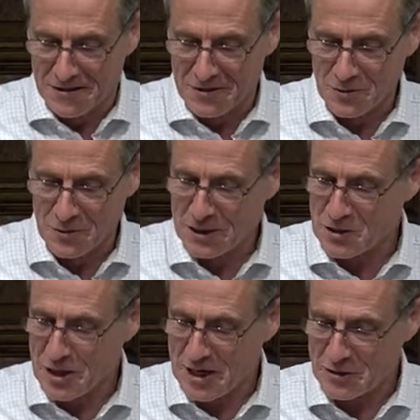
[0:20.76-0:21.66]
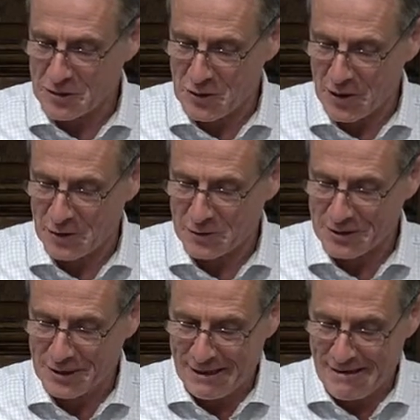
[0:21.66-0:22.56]
to address
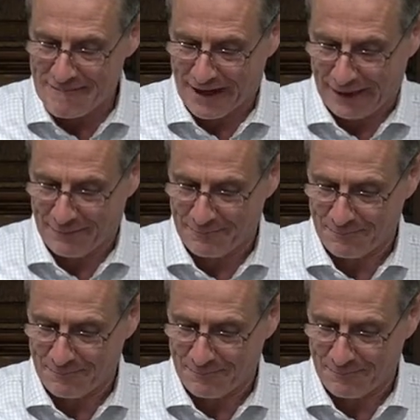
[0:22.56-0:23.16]
those leaving.